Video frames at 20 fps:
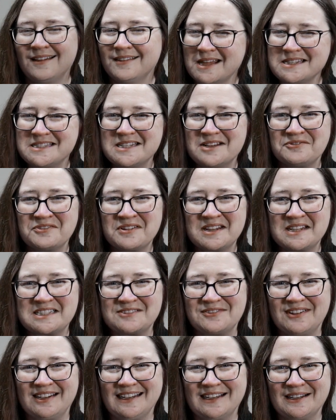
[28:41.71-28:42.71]
That's it for this
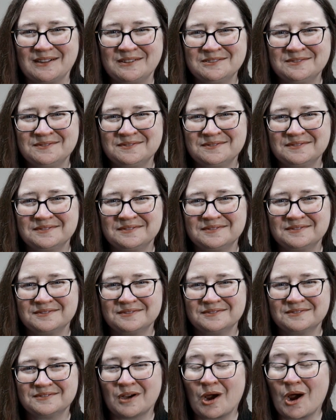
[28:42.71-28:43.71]
video.
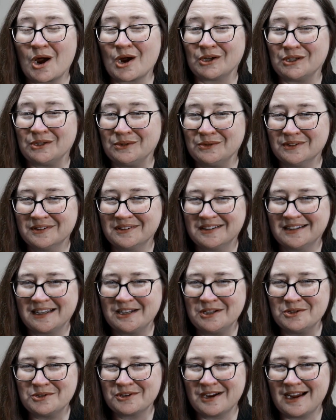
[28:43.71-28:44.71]
Are you learning a
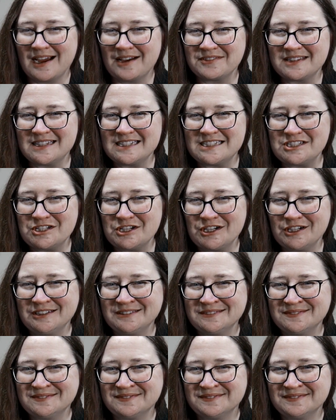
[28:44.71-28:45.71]
new craft this year?
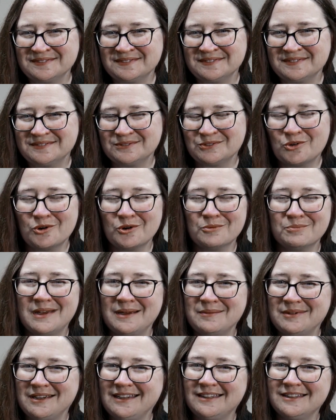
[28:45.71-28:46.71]
Or
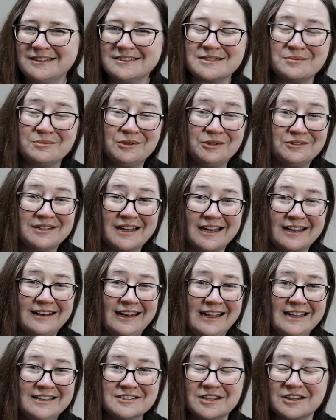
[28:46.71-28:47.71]
maybe some new
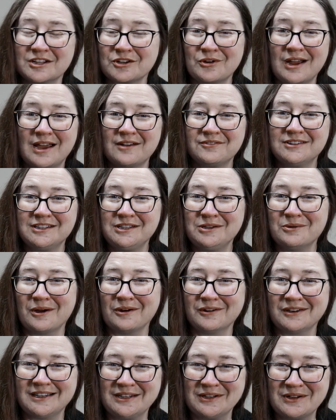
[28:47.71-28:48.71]
techniques on the craft that you
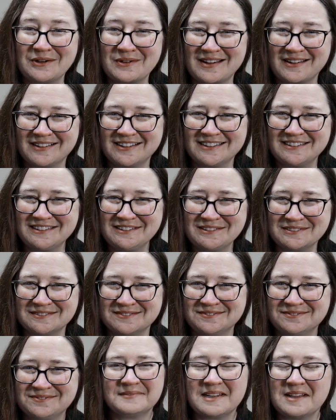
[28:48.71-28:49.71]
already know how to do?
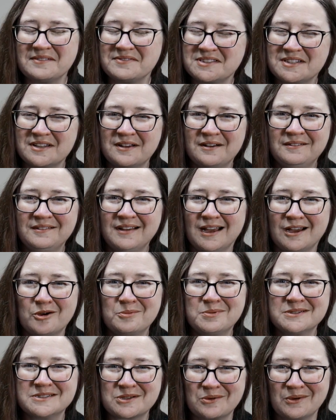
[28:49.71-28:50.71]
If so, I
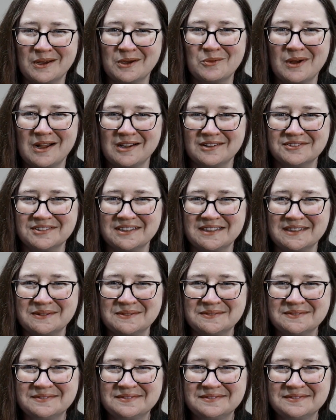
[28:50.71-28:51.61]
hope it's going well for you.